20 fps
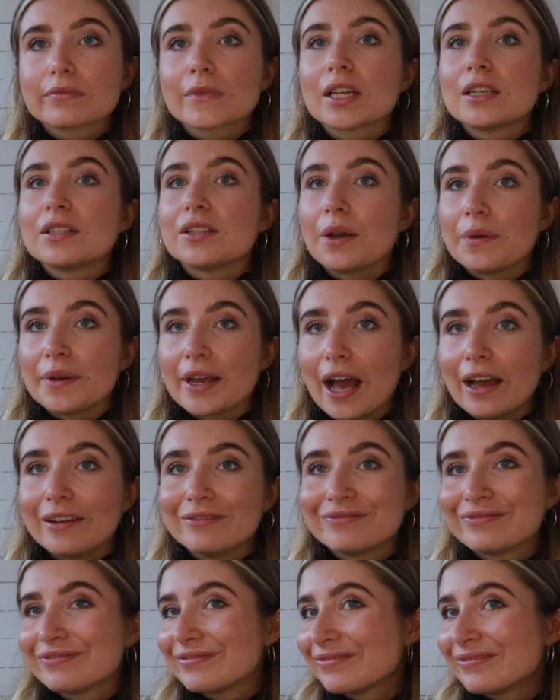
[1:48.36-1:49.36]
So yeah,
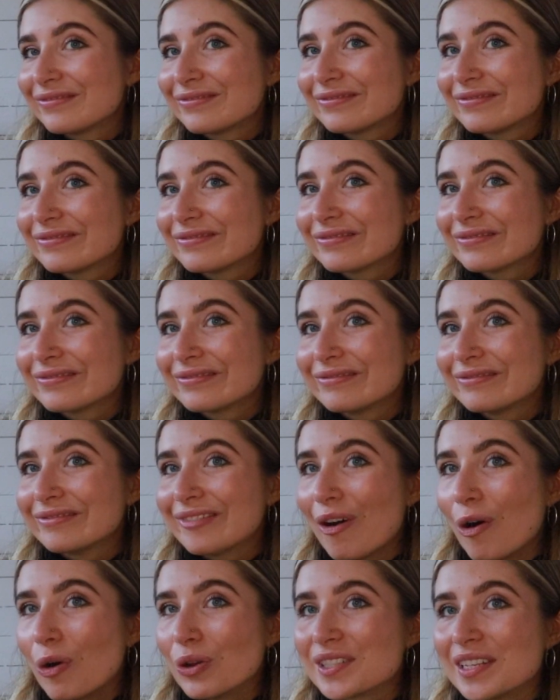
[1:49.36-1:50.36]

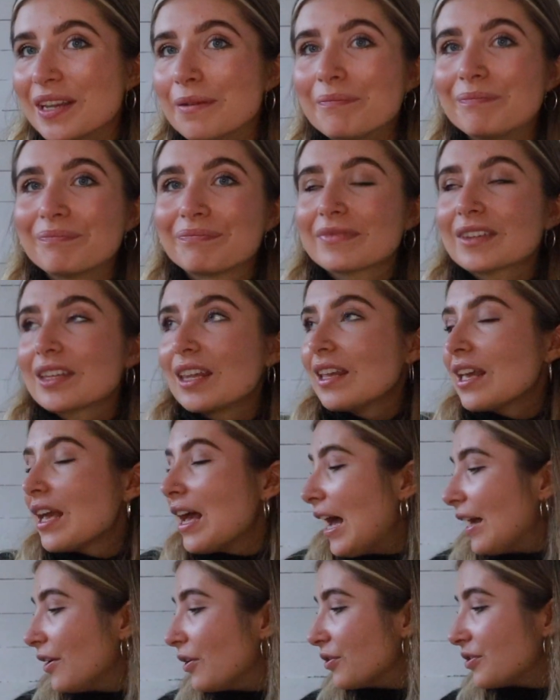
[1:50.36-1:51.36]
awesome.
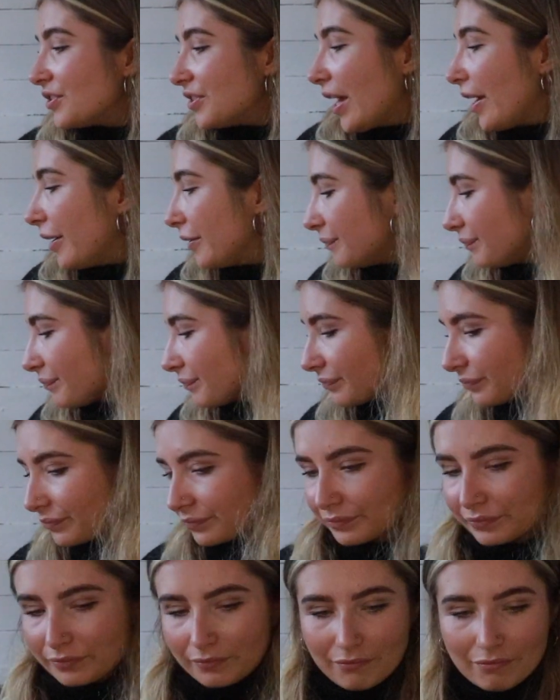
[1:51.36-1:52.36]
And also,
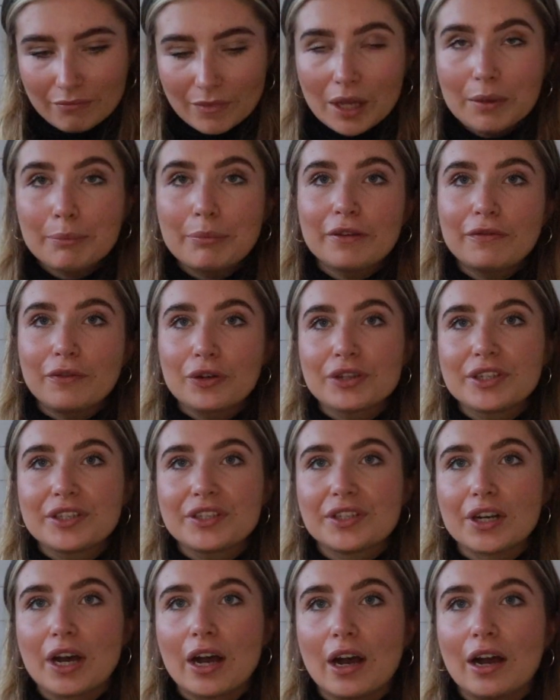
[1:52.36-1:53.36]
before I
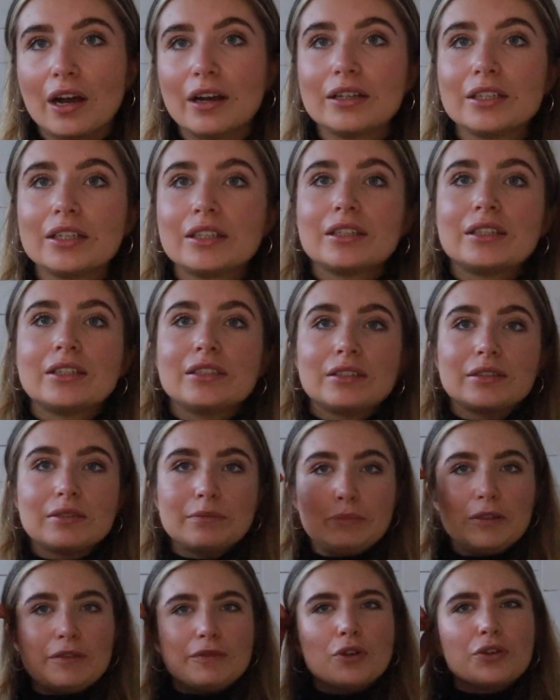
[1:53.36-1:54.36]
start
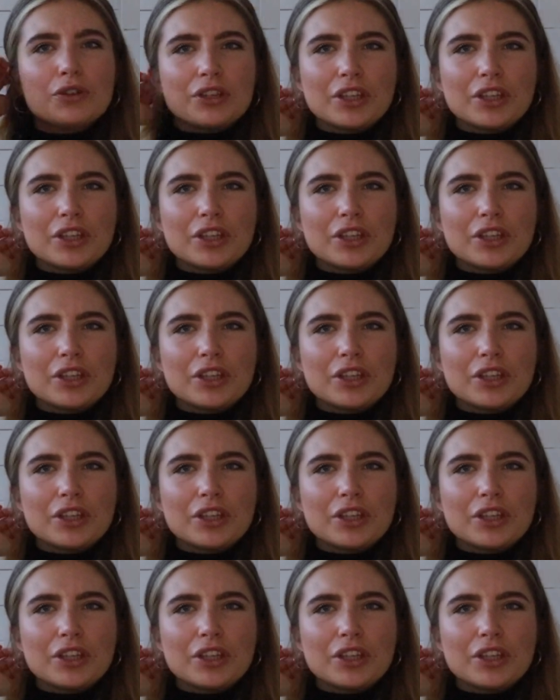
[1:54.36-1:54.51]
this